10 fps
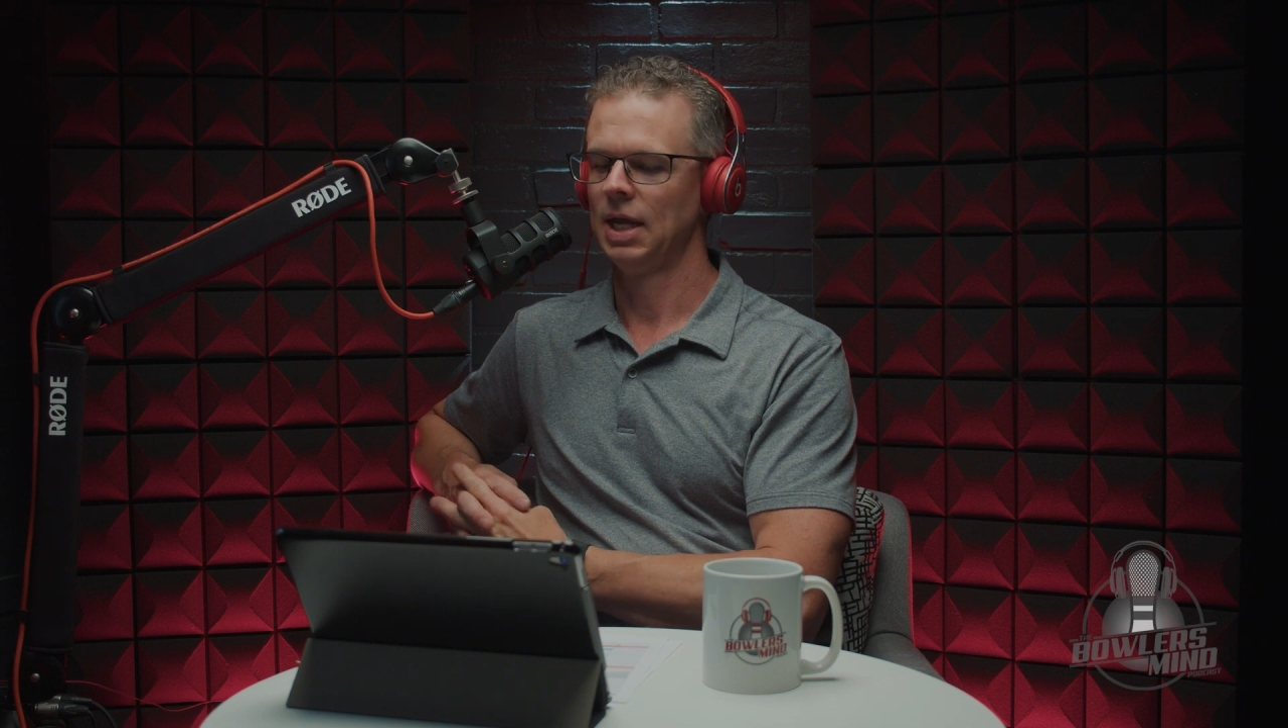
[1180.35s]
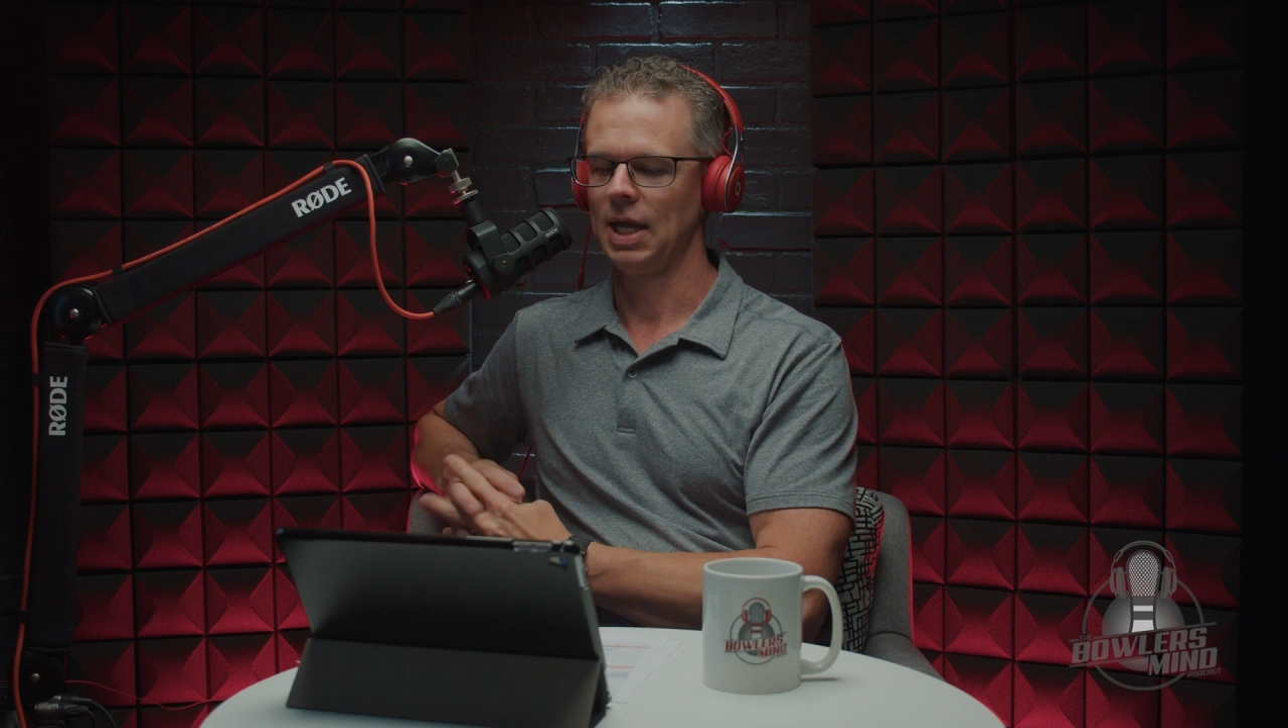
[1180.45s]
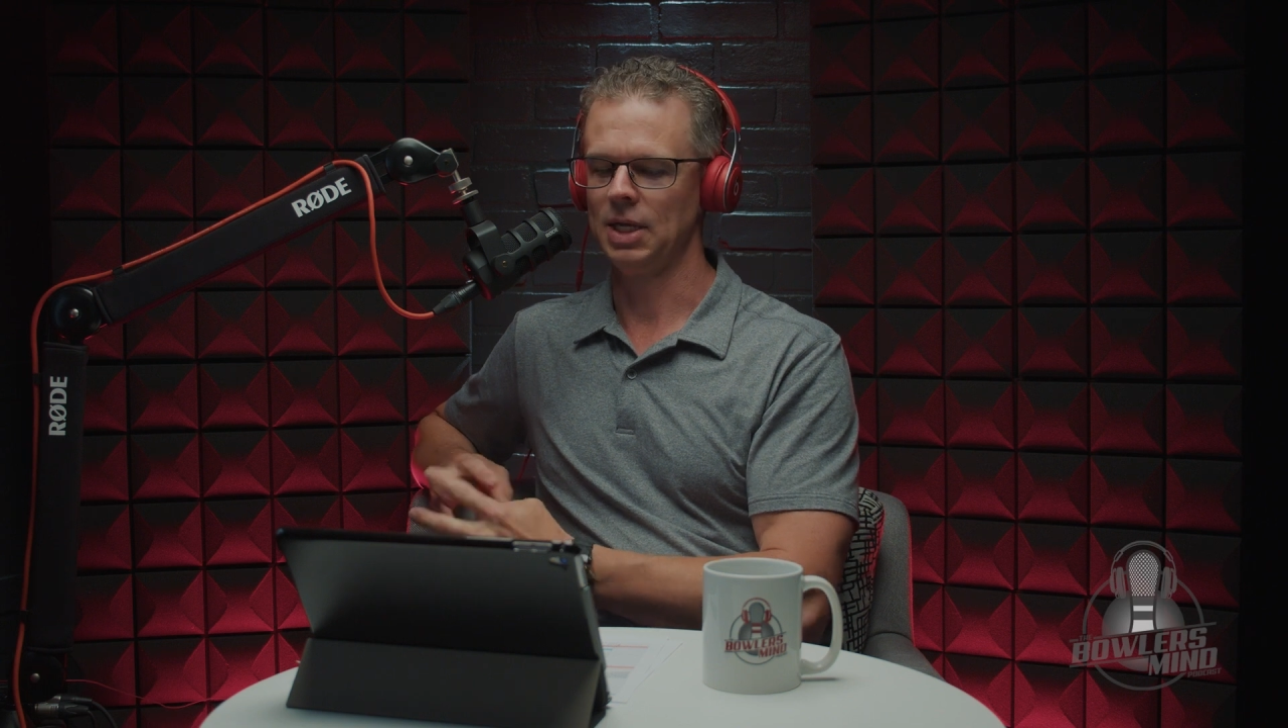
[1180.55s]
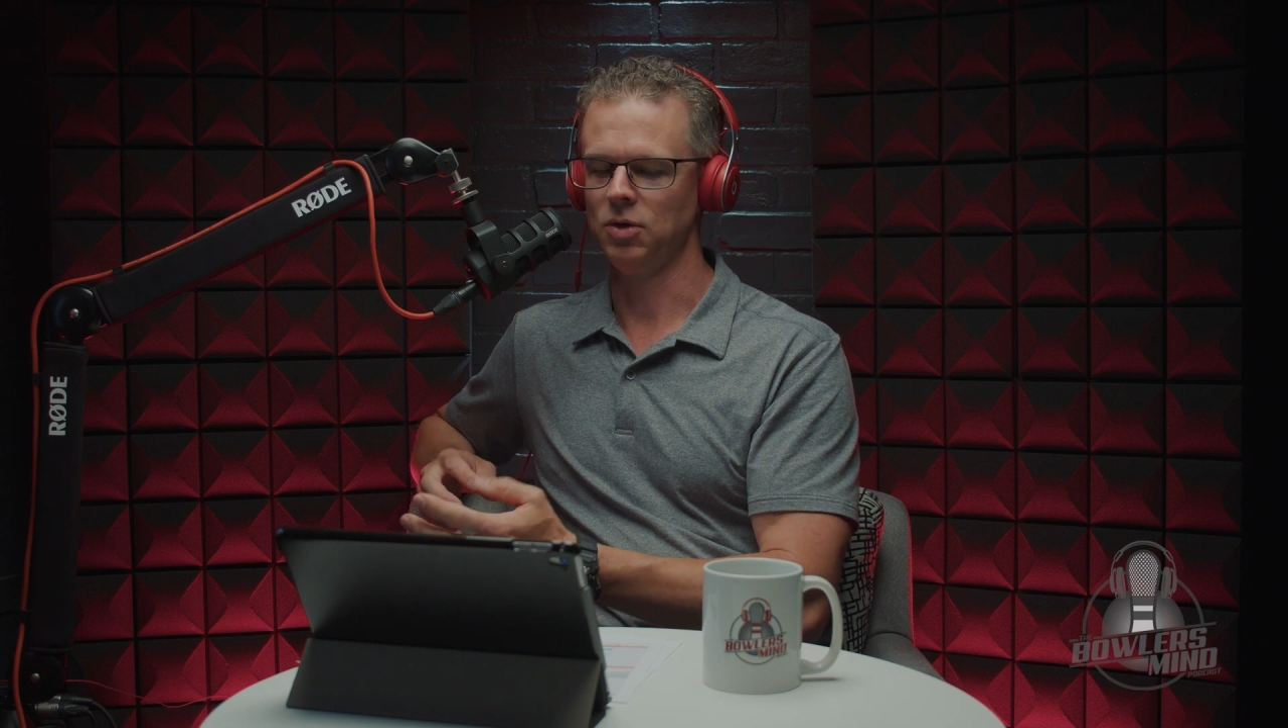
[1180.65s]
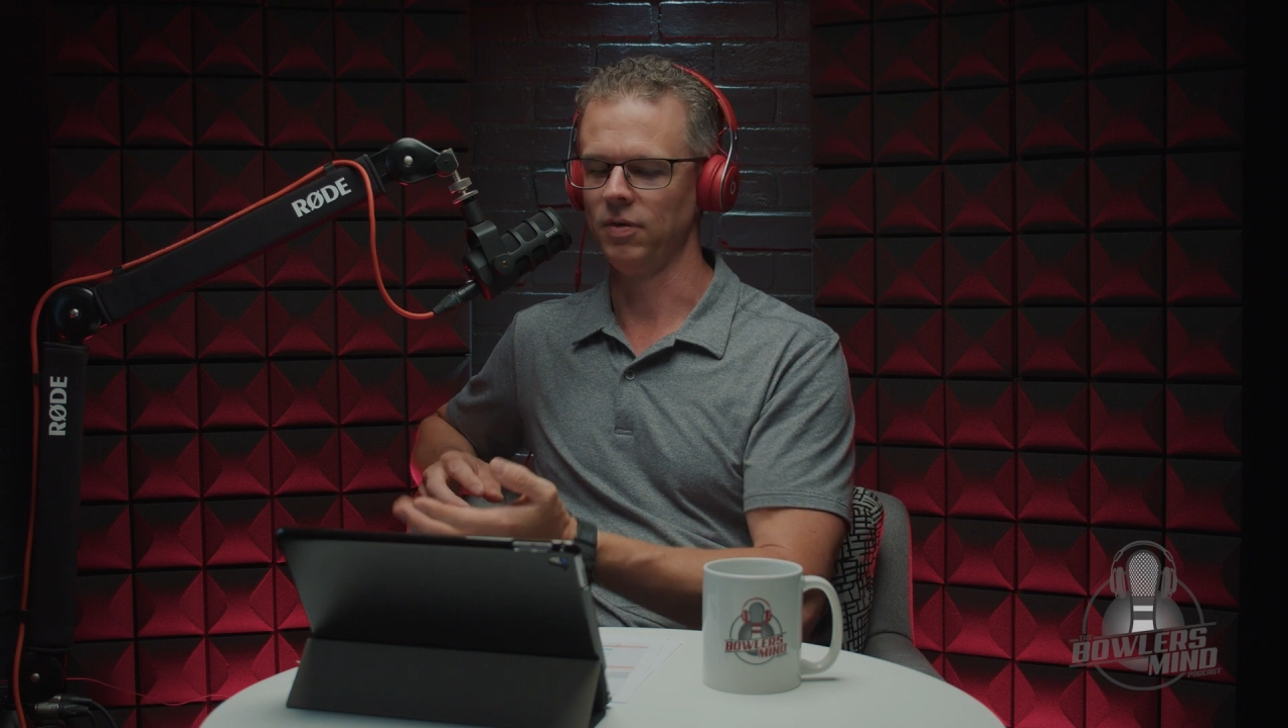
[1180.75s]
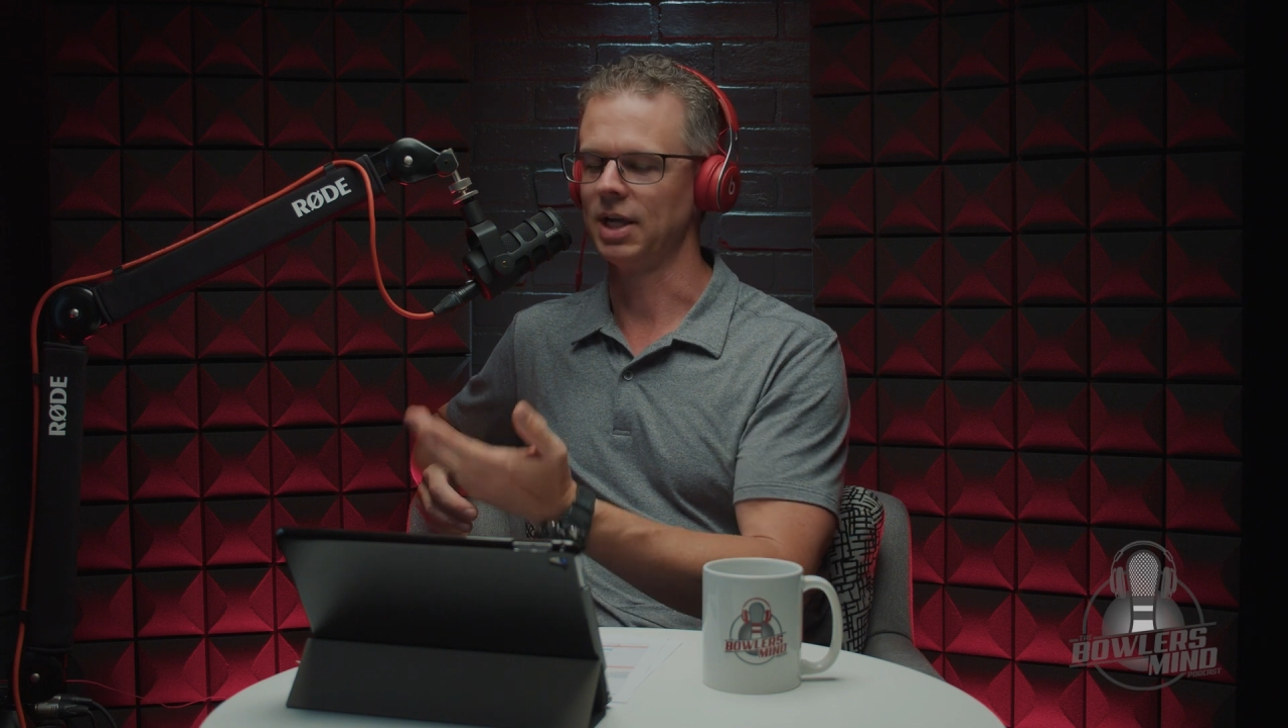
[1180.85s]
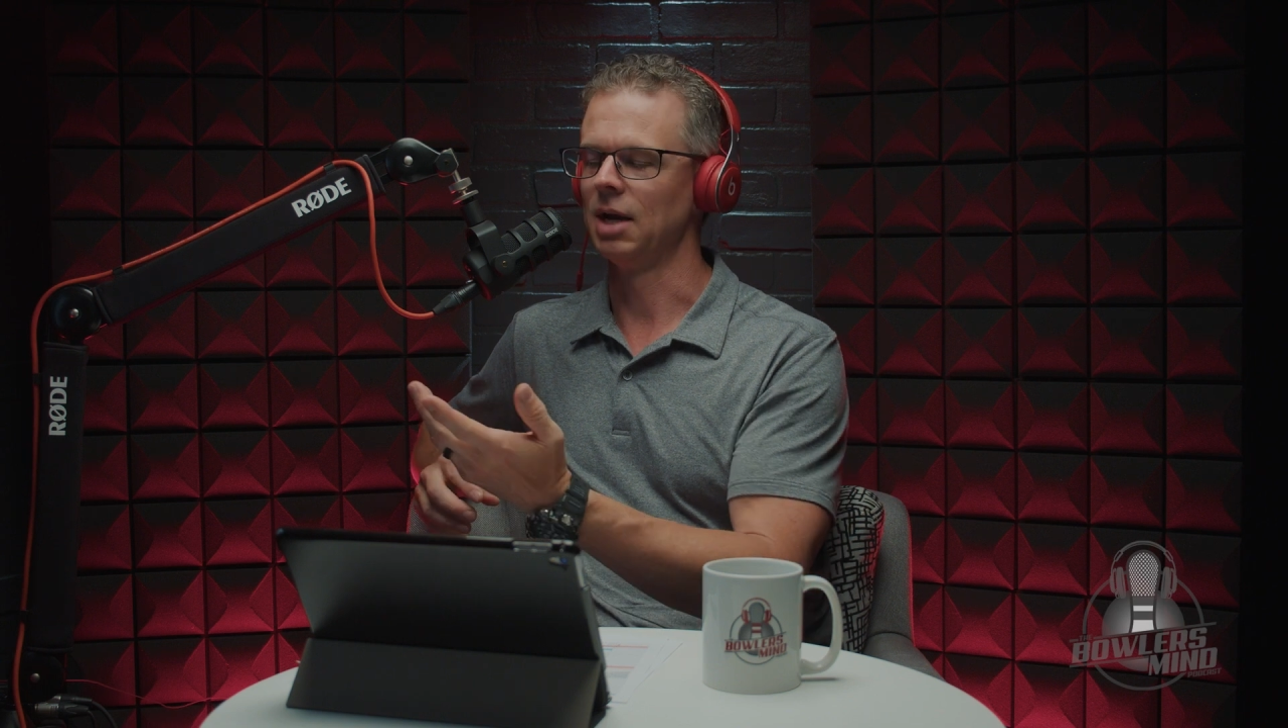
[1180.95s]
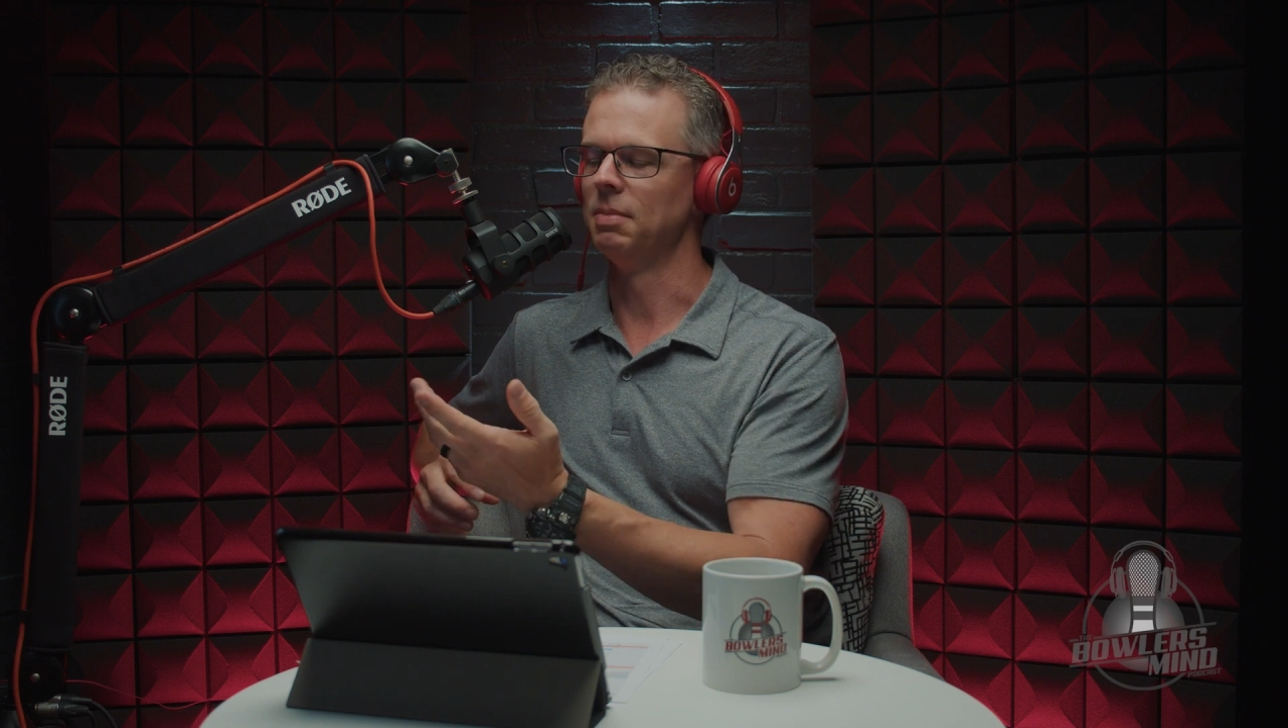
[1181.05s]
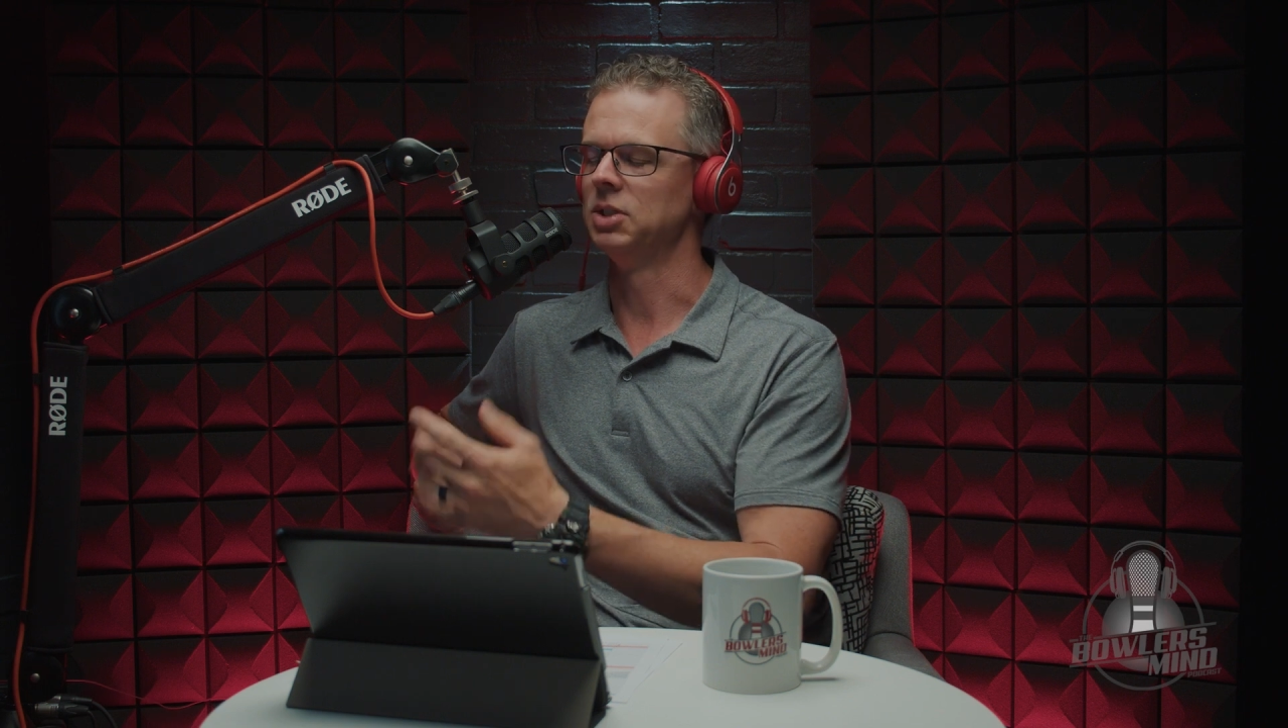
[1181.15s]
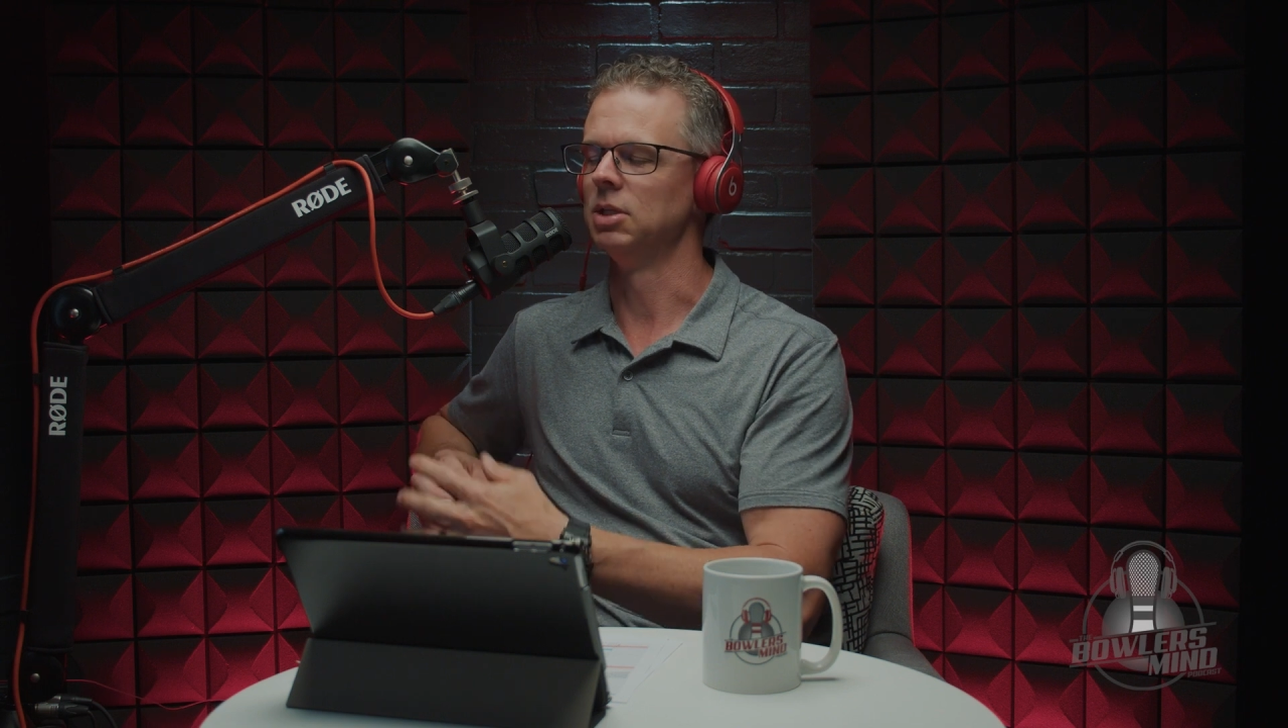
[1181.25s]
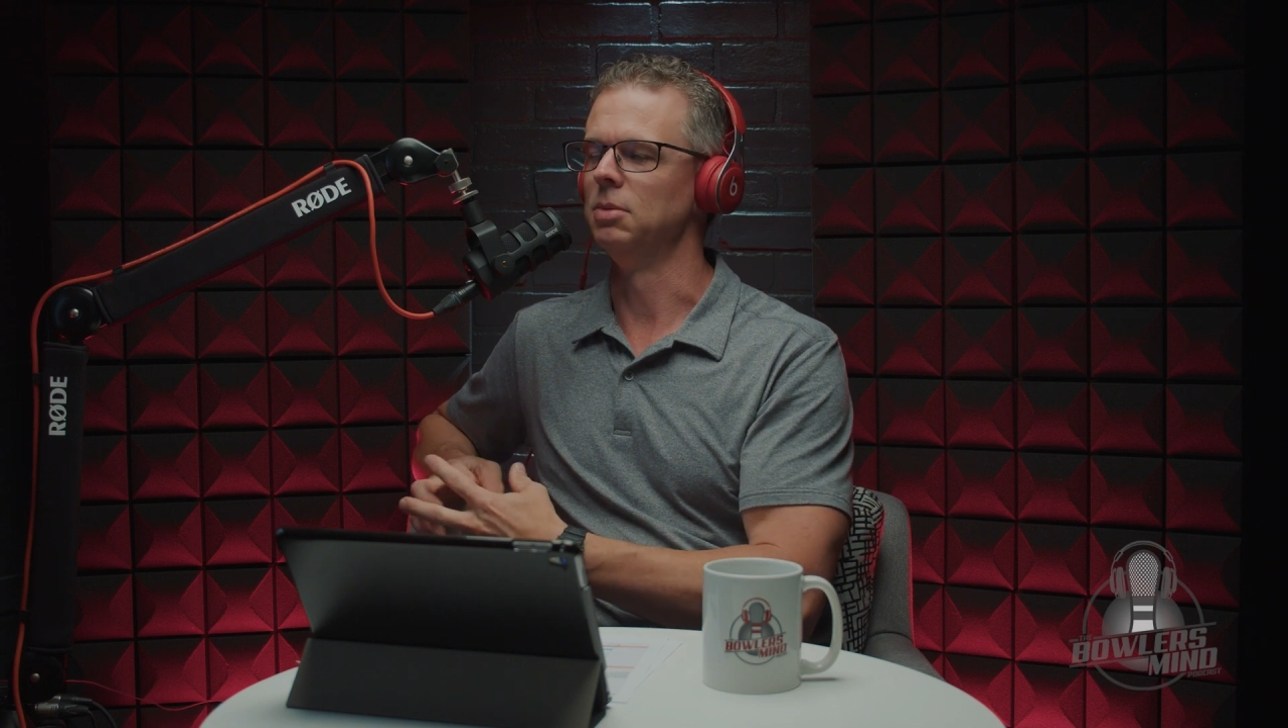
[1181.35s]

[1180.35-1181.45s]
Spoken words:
And you already kind of mentioned